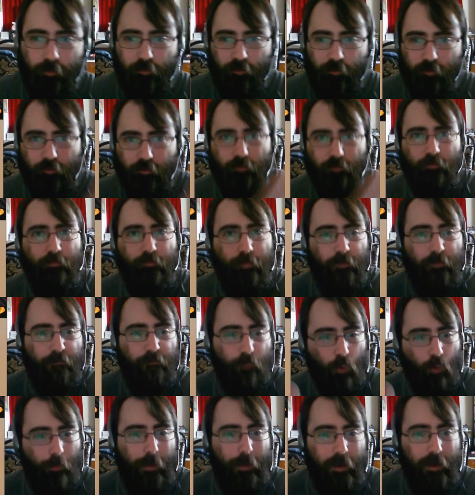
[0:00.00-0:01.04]

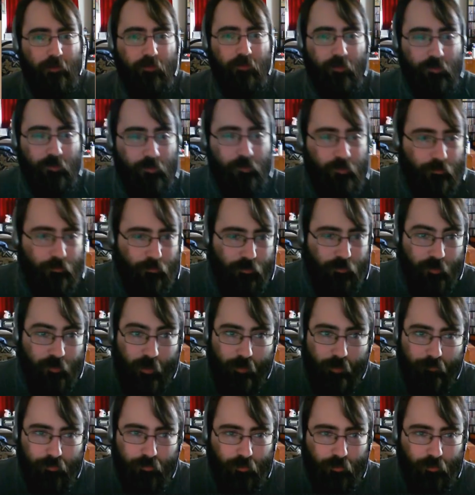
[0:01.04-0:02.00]
4 pages of stuff,